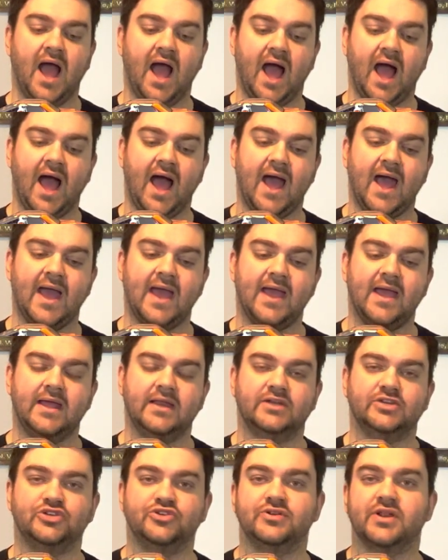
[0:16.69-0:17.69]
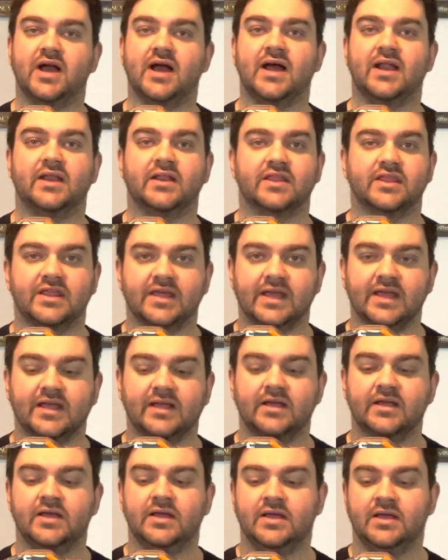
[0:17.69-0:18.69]
I do not
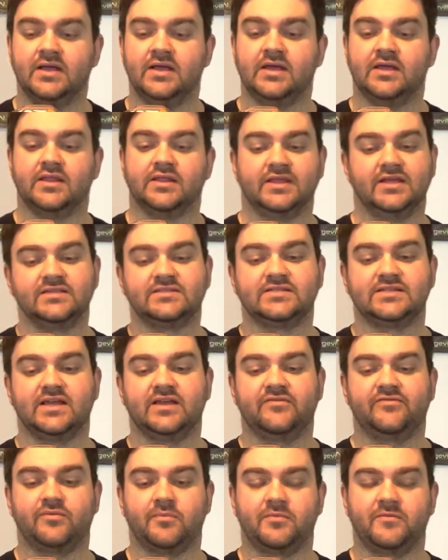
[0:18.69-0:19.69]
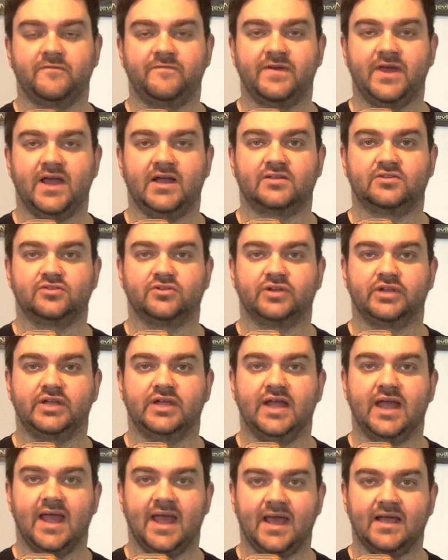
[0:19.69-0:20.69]
think this thing from the
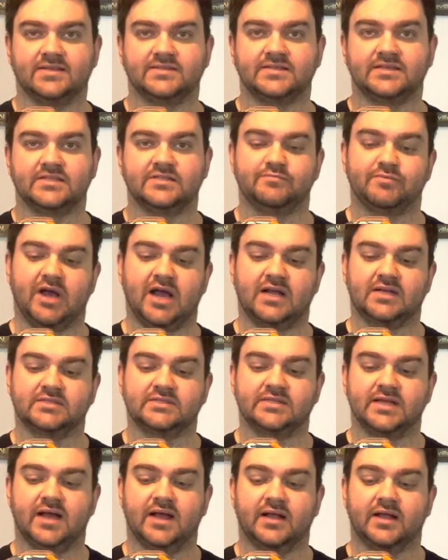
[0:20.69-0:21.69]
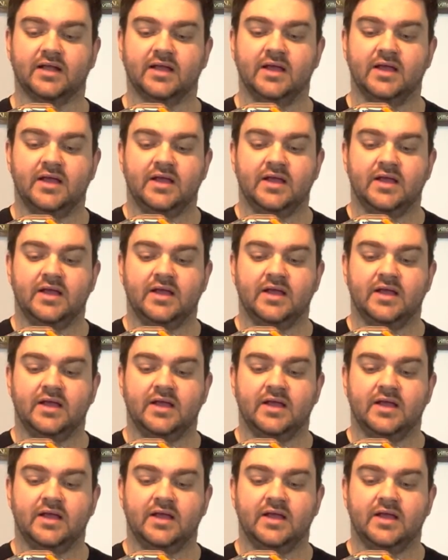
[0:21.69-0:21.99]
factory, as is box stock,